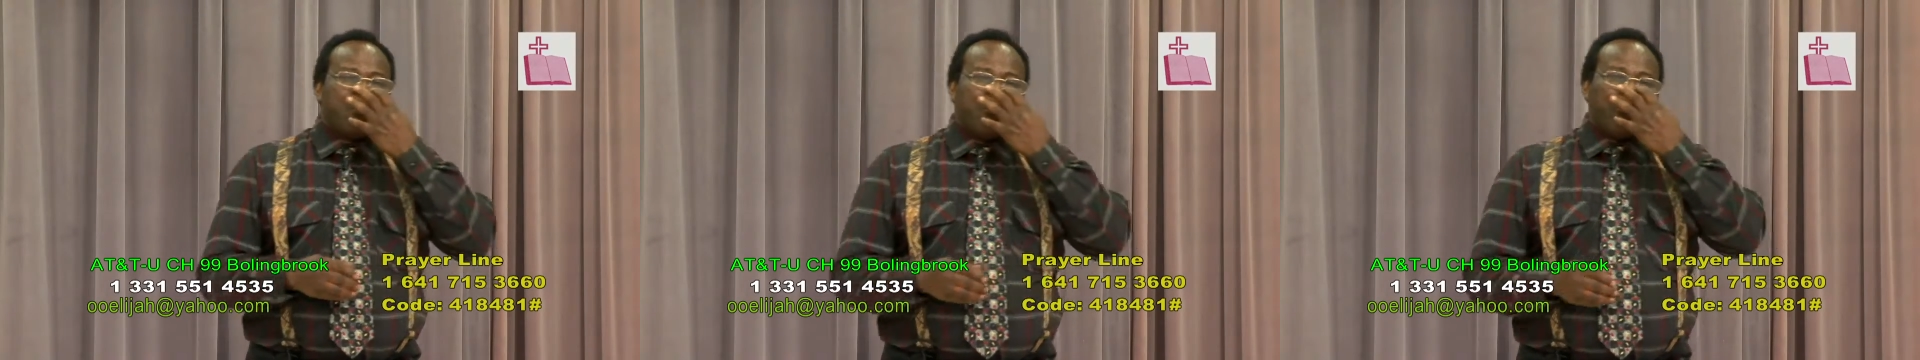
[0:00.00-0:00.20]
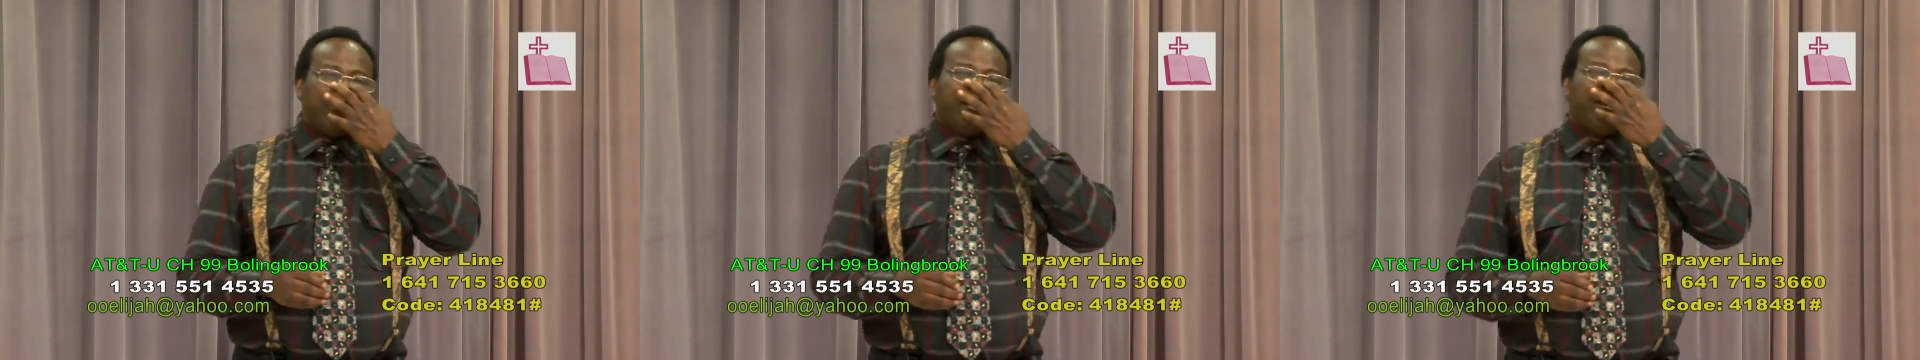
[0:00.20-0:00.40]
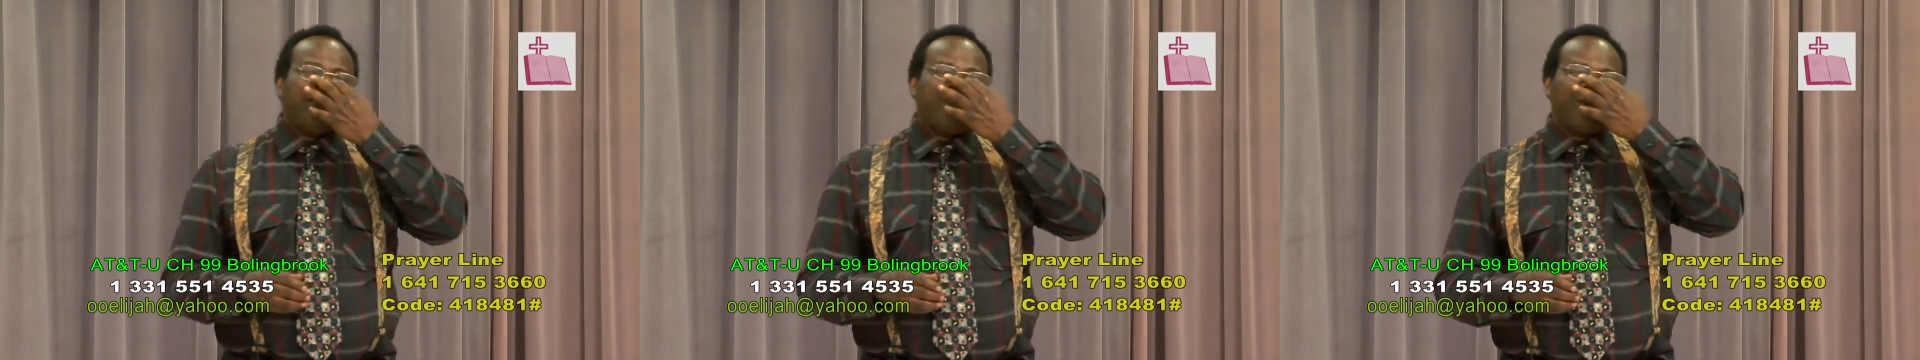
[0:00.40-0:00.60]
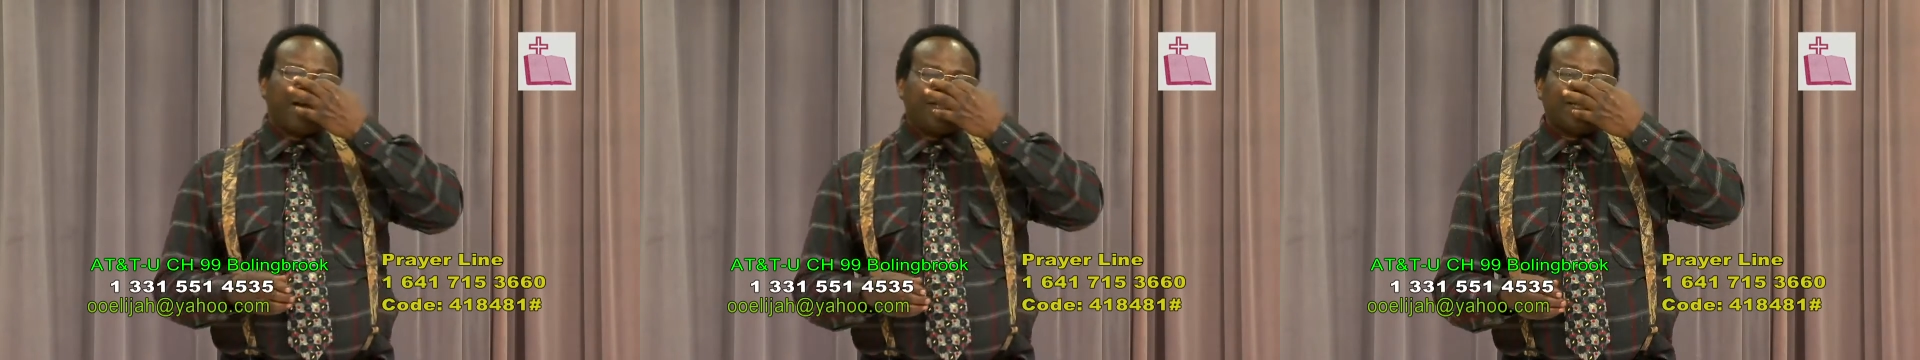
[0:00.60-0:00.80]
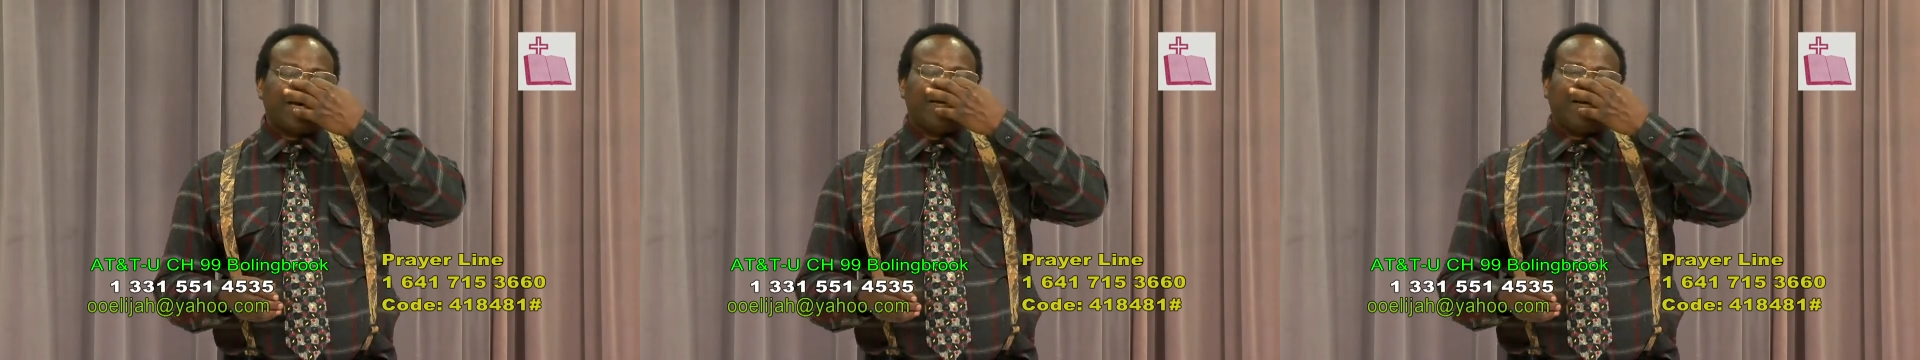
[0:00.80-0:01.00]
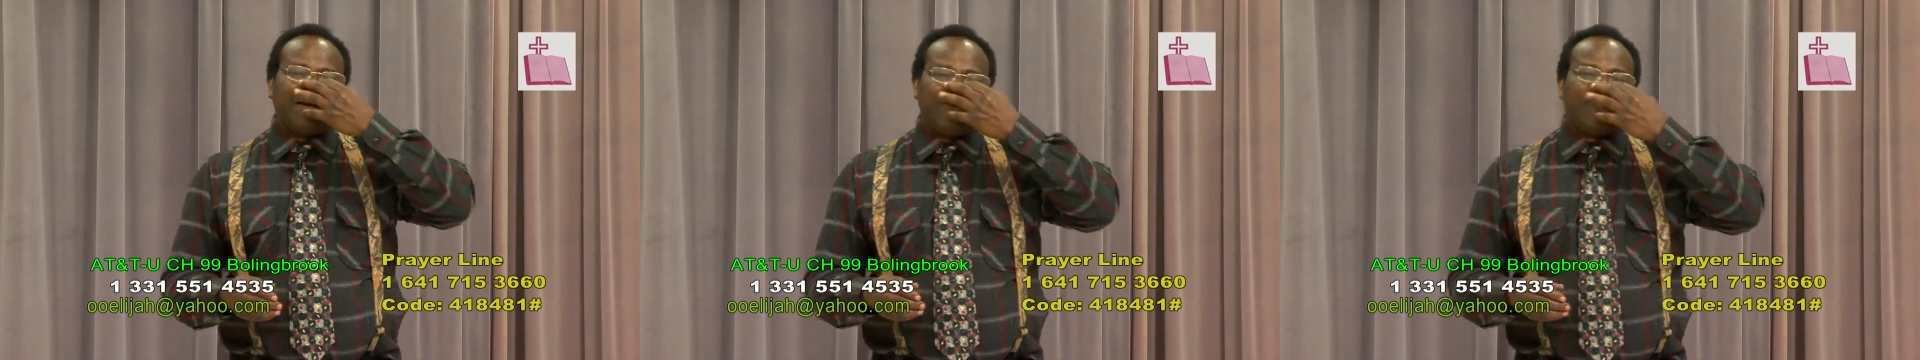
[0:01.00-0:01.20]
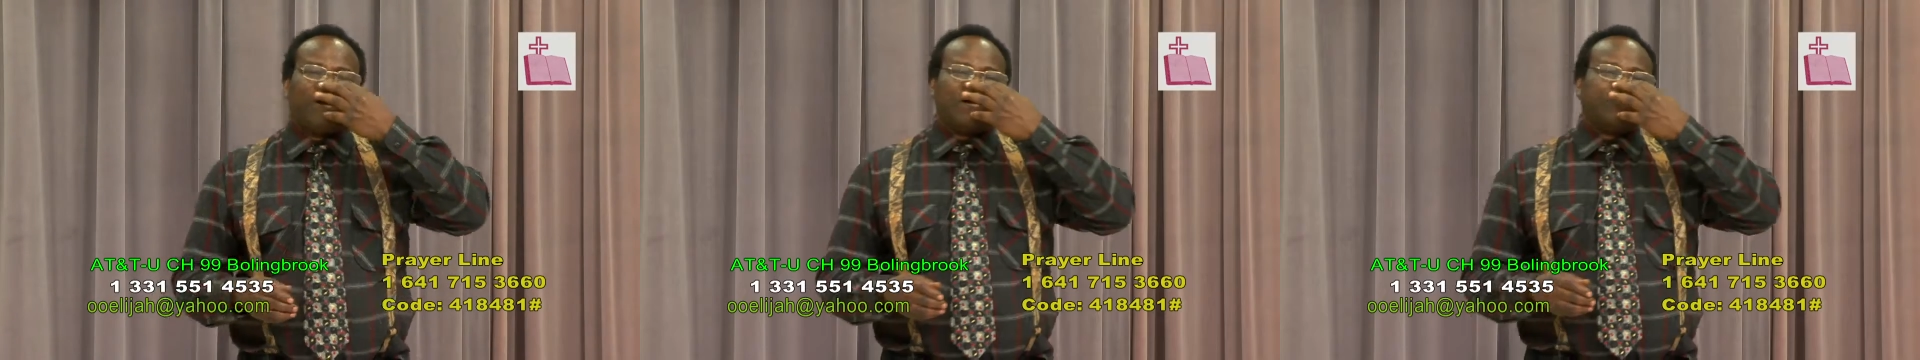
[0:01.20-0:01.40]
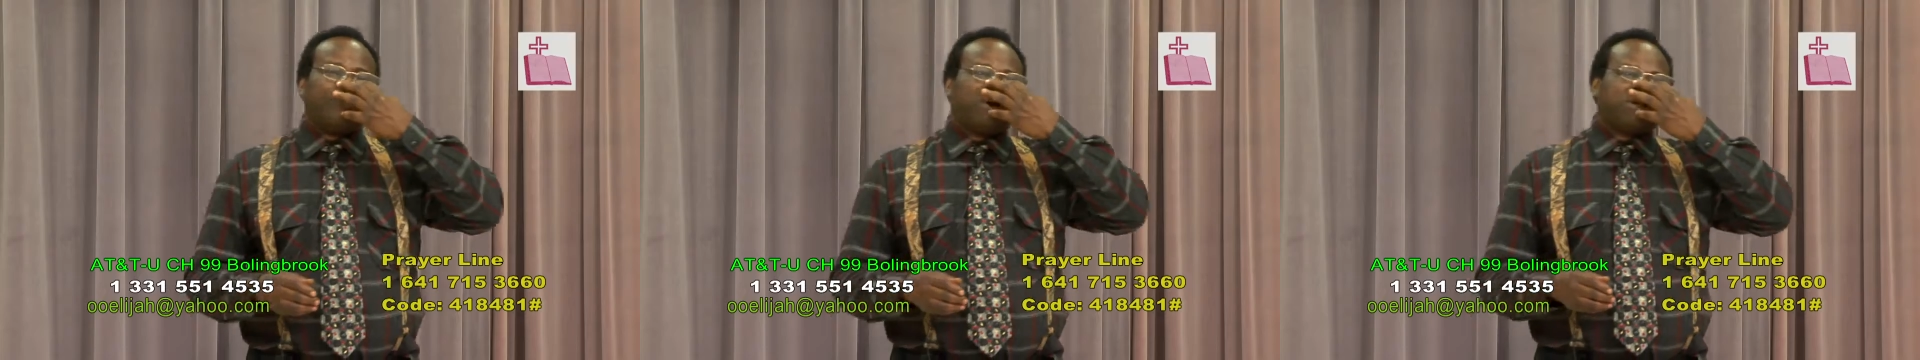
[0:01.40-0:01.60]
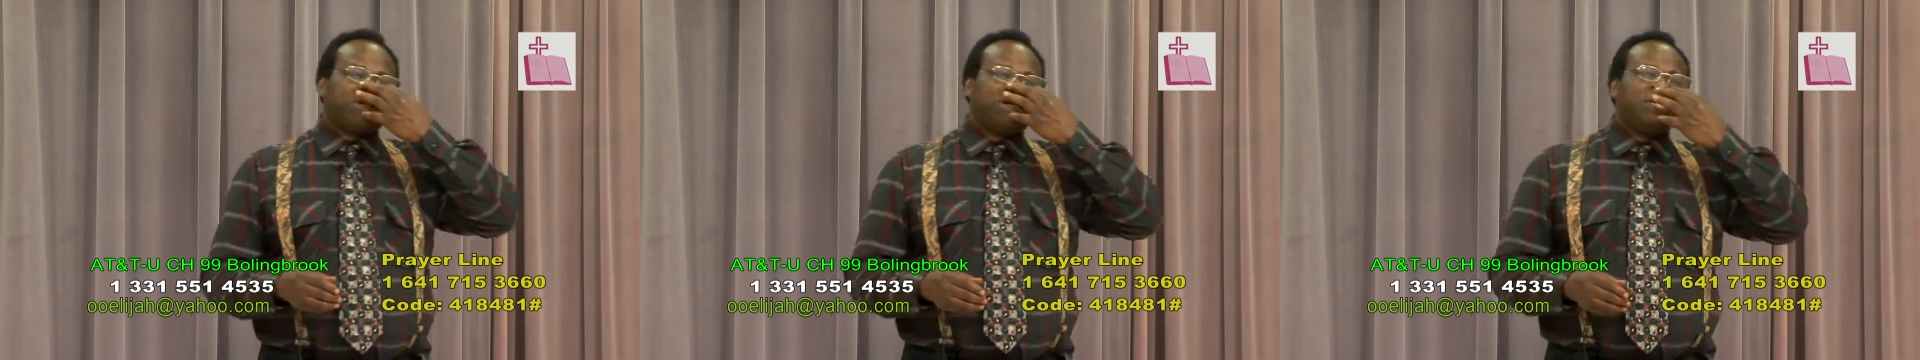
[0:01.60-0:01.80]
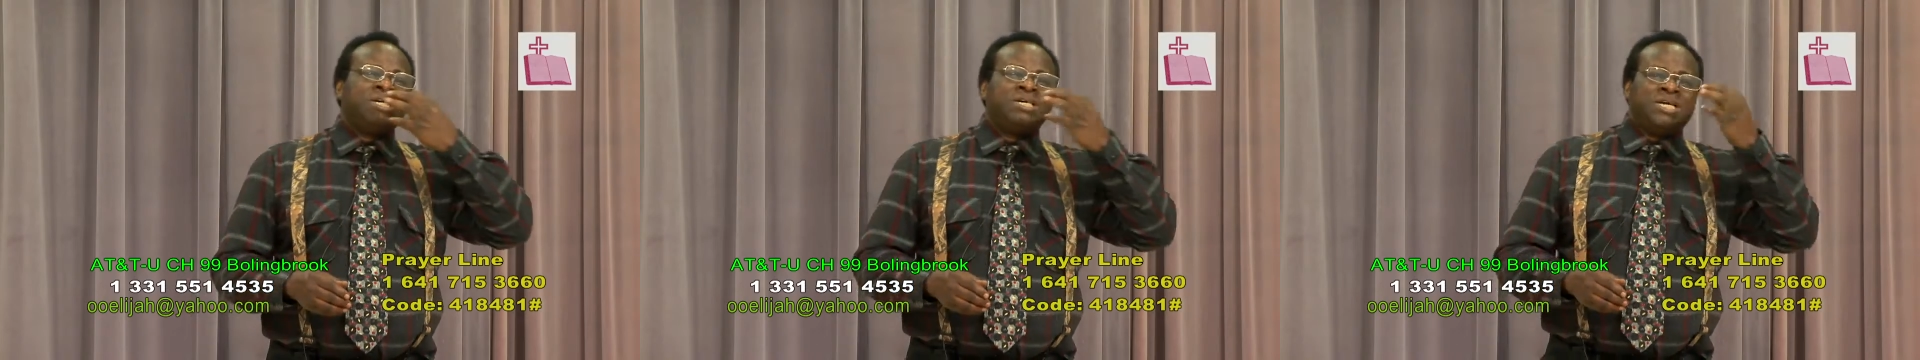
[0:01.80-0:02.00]
We need financial deliverance, but
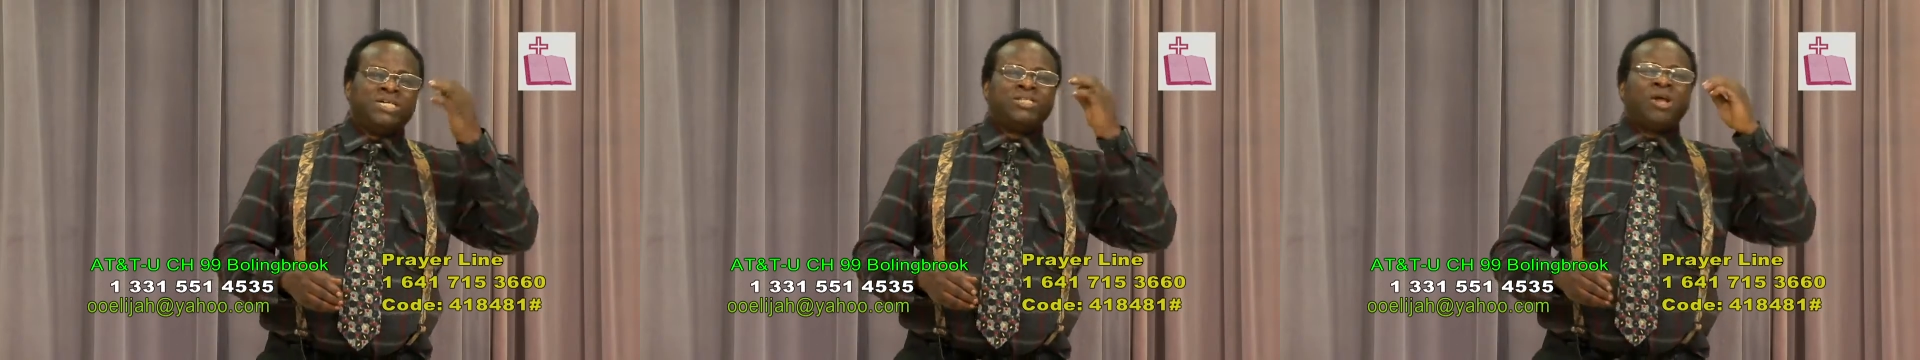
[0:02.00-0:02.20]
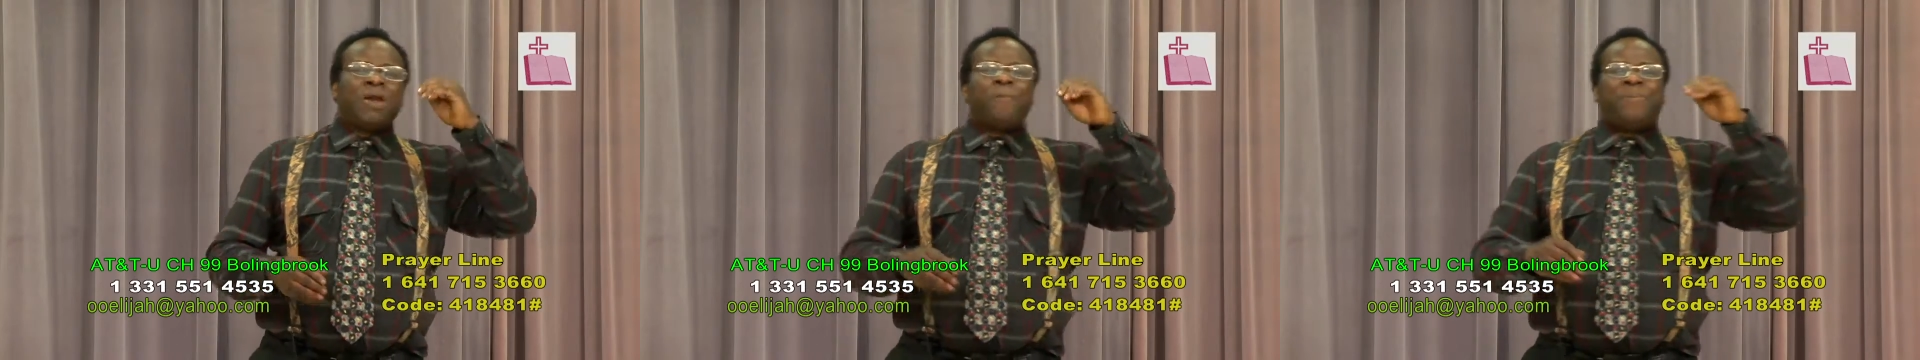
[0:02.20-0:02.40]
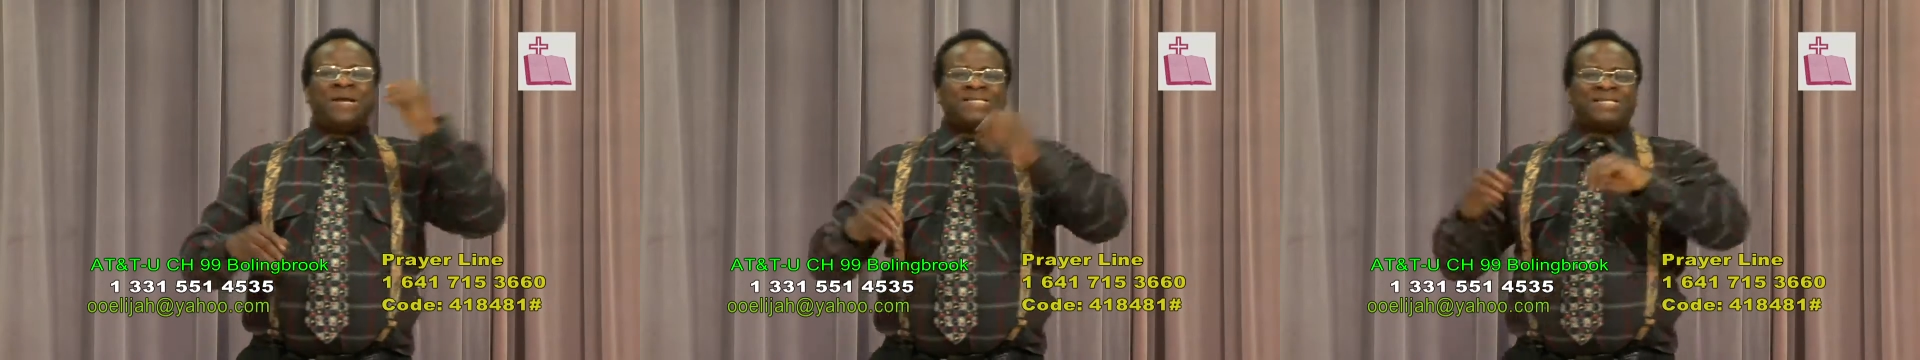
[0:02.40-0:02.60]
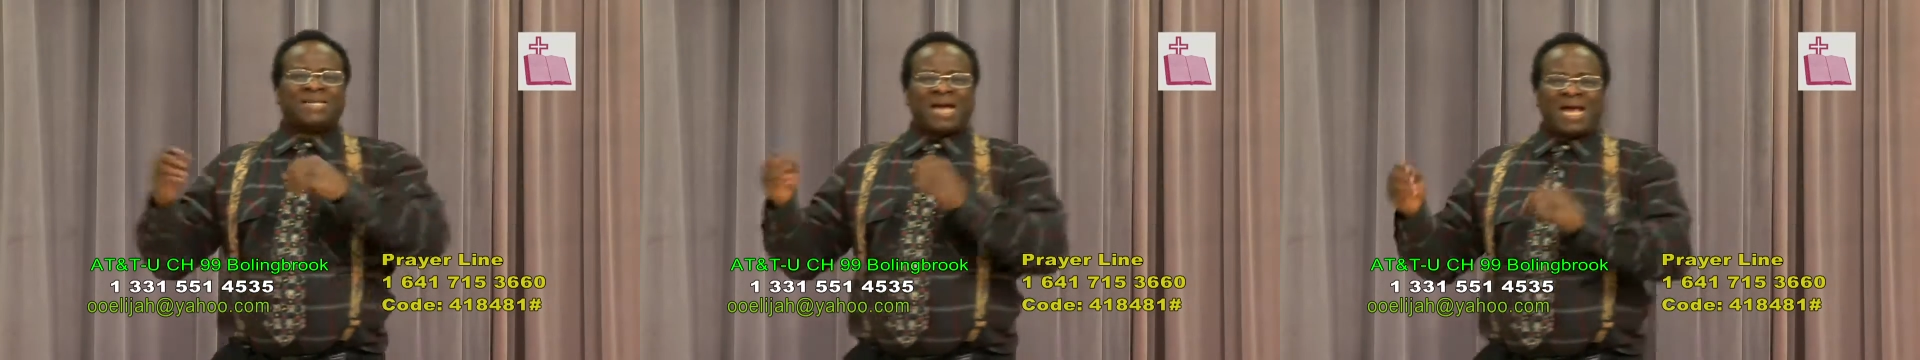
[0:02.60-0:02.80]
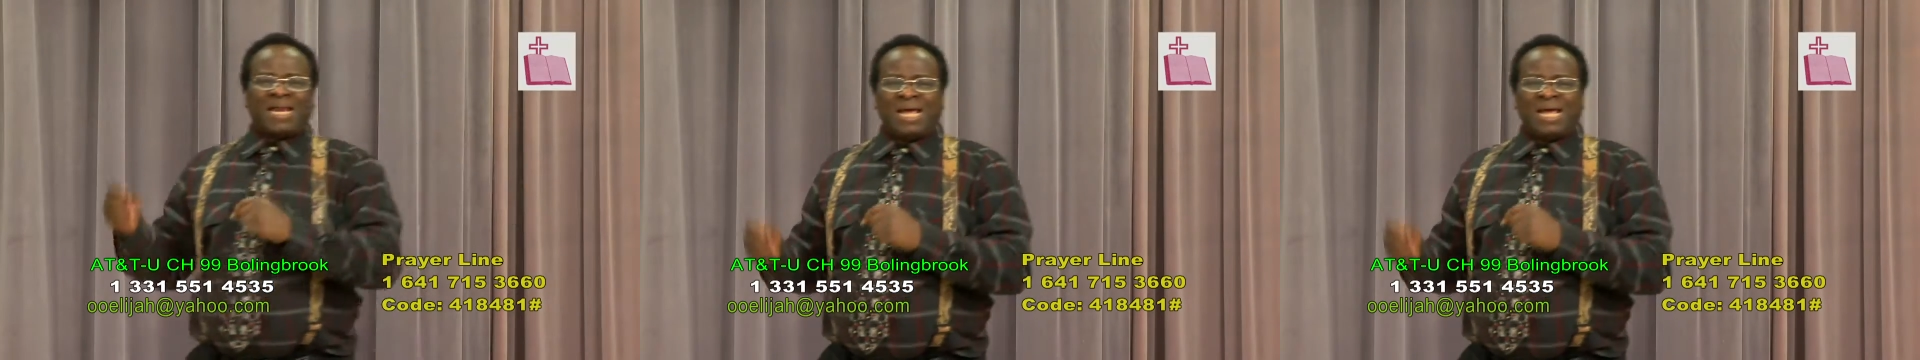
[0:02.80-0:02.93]
it's not basically